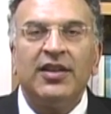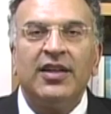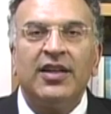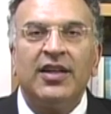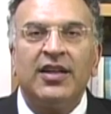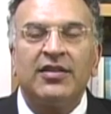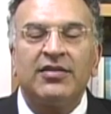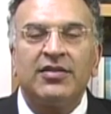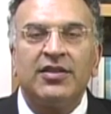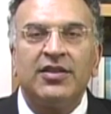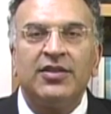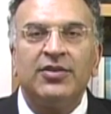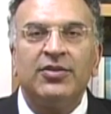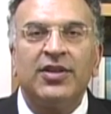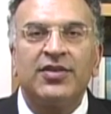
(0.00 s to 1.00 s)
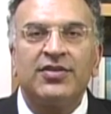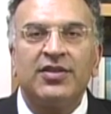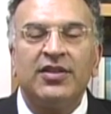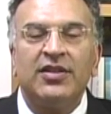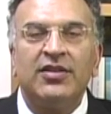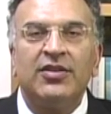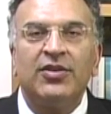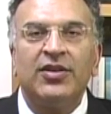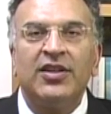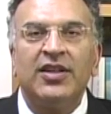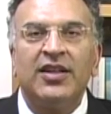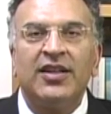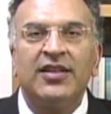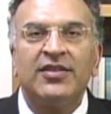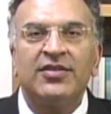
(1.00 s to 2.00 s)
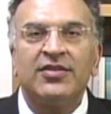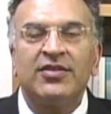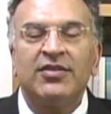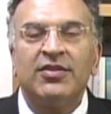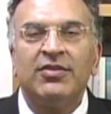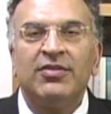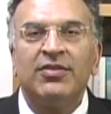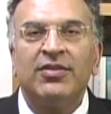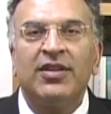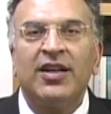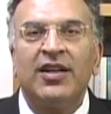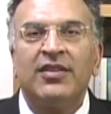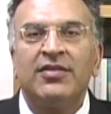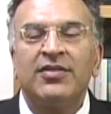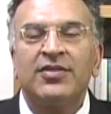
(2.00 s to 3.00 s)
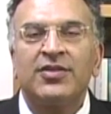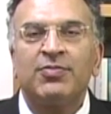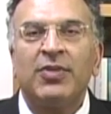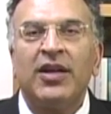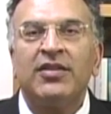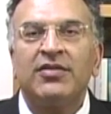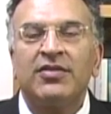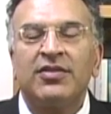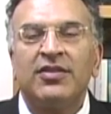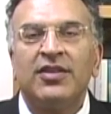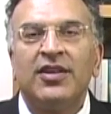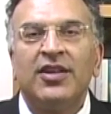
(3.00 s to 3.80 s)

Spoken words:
at USC Doheny Eye Institute, and then spent